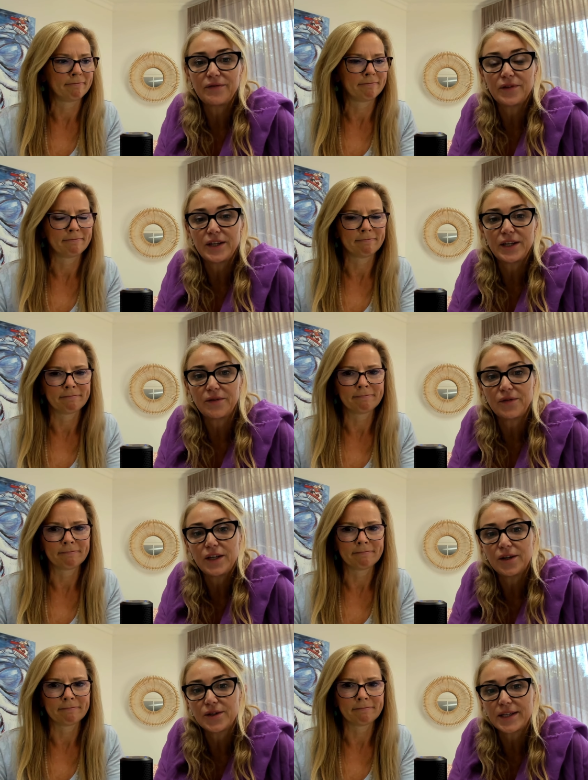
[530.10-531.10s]
Speaker 1: for the
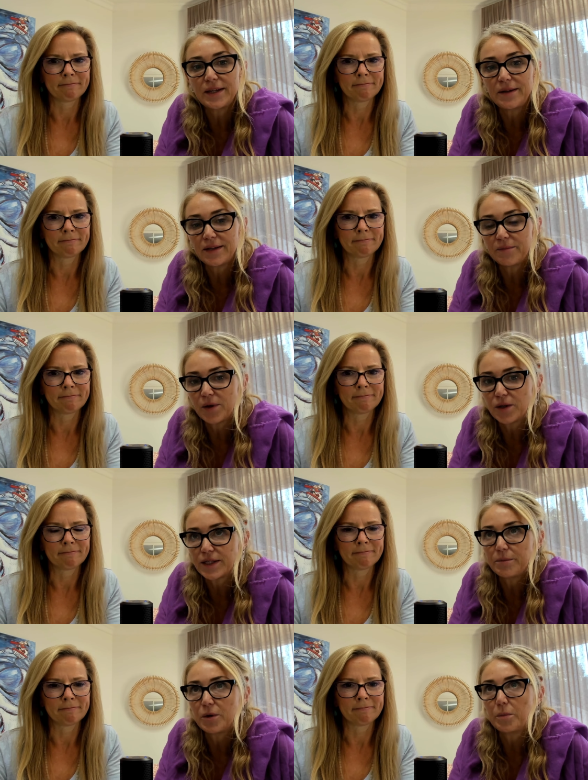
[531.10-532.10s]
for the Aussie
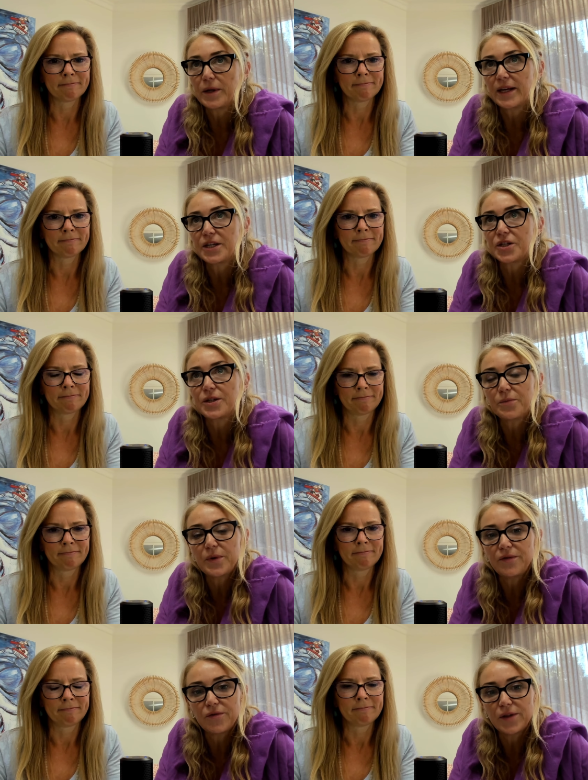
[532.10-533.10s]
Aussie
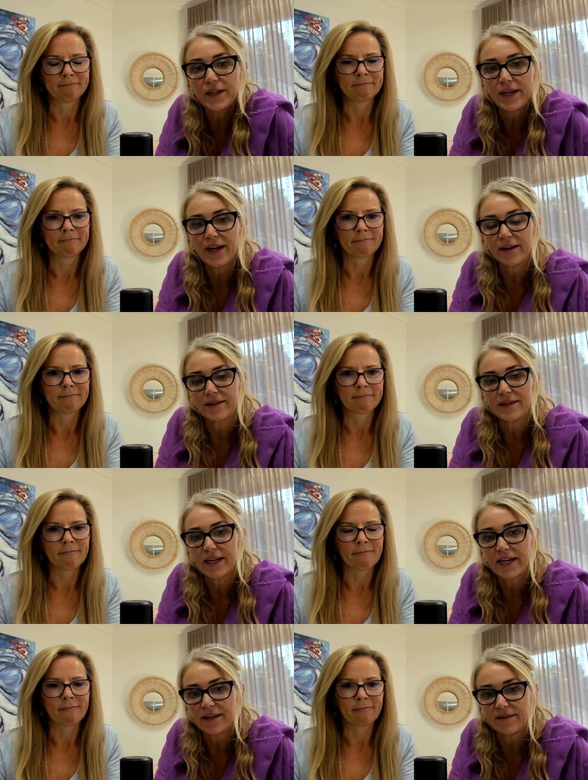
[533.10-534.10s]
population. We've really
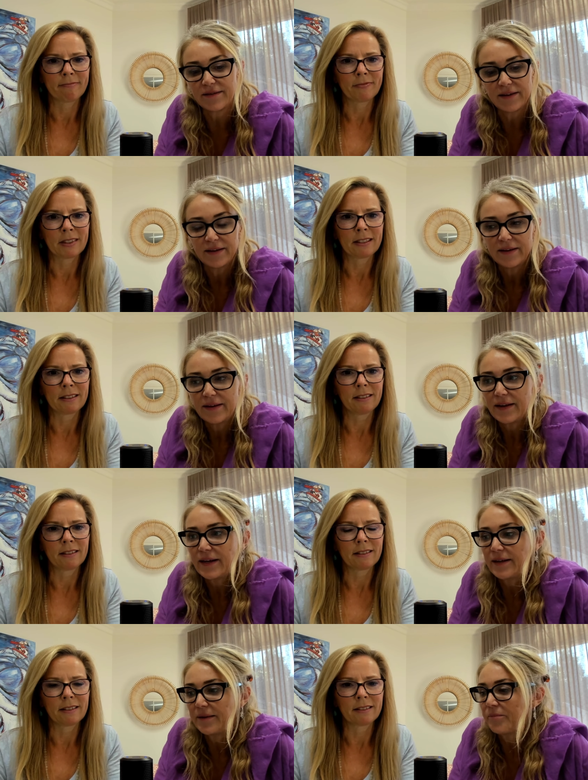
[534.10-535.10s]
taken
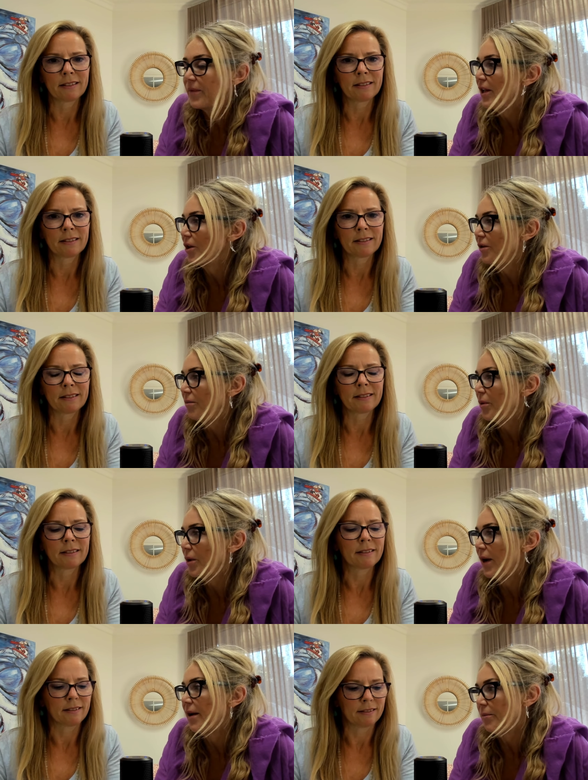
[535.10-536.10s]
mm. um, a lot of
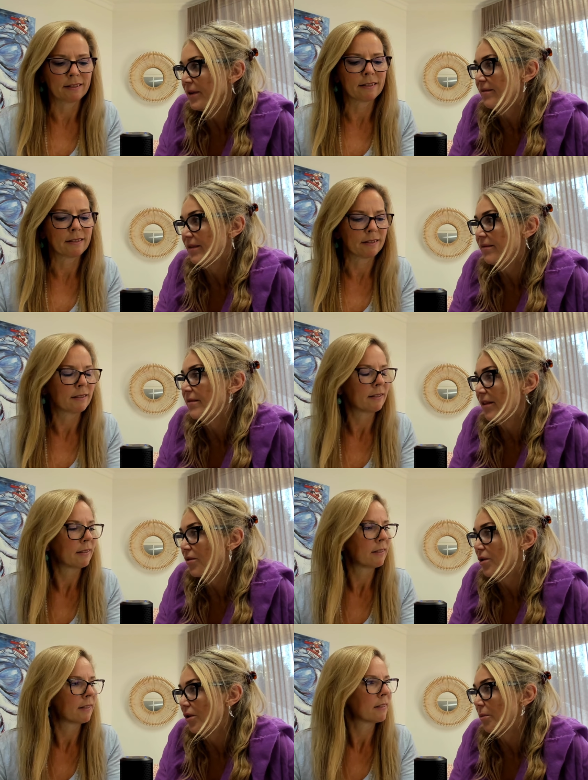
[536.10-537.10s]
pro- have been
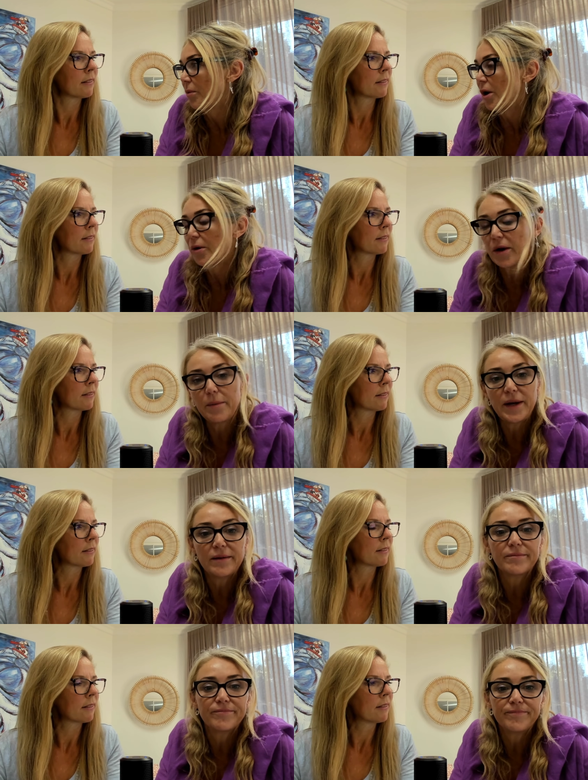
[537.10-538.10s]
through a lot of
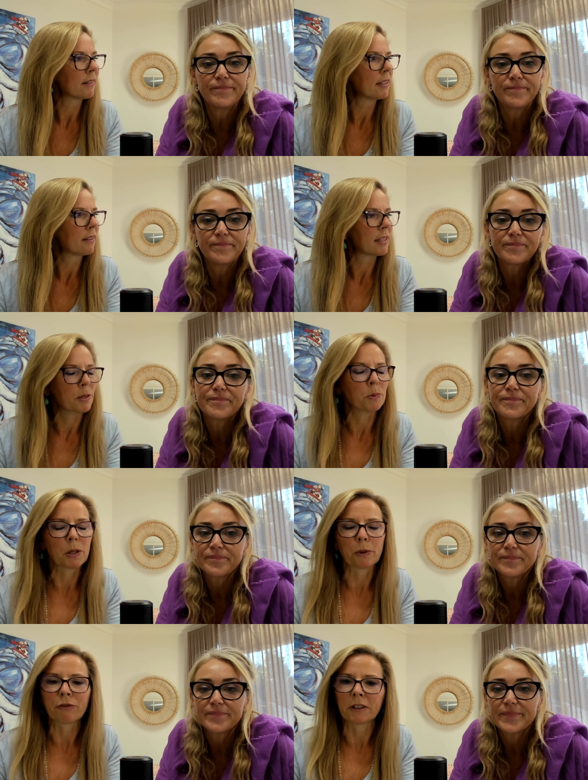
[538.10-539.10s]
programming. Mm. That's
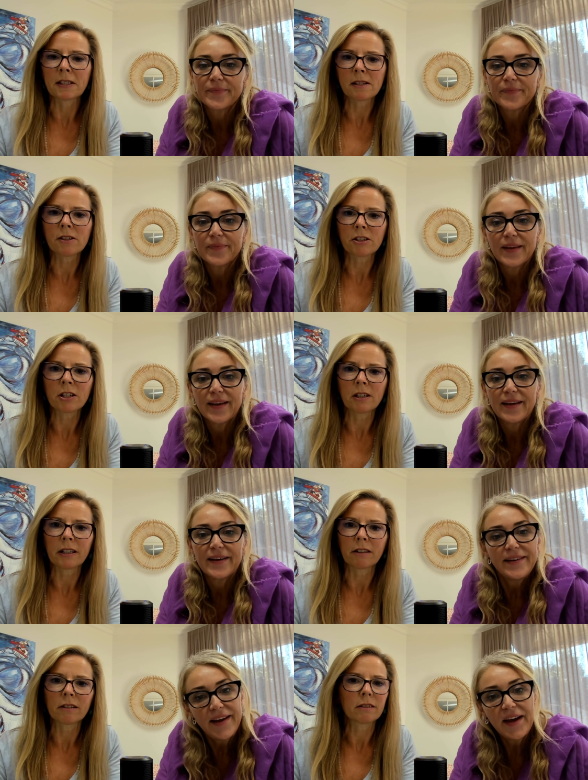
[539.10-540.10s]
why we're feeling so
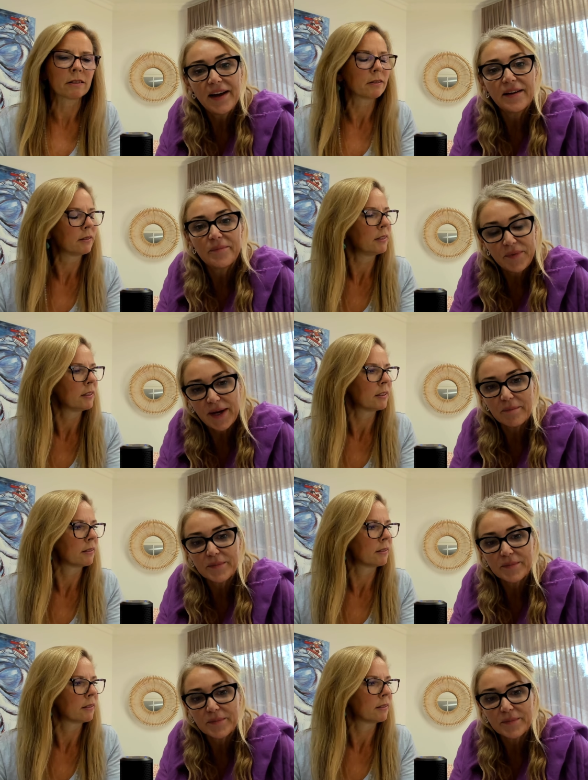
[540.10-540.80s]
tired. Yeah, yeah.